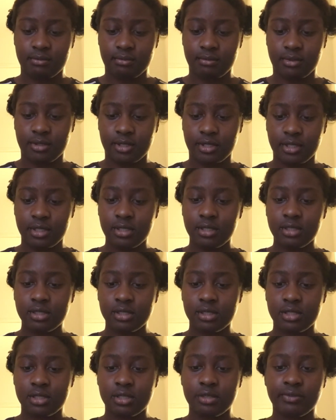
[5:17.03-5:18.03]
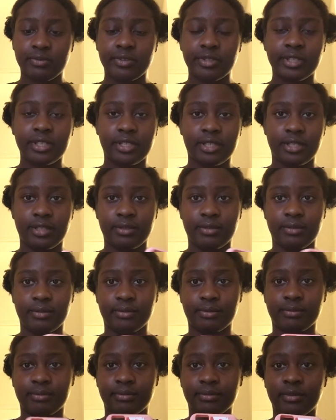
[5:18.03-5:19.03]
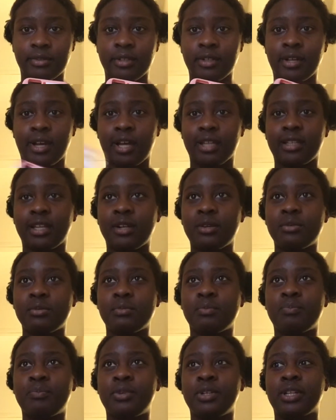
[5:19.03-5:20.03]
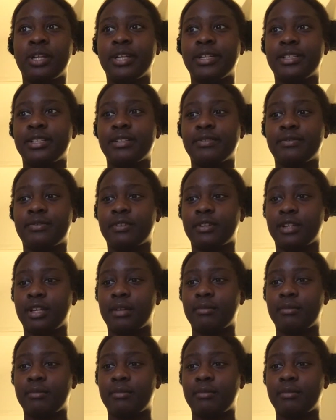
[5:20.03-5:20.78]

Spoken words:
but it looks really cute. I thought it would be like different,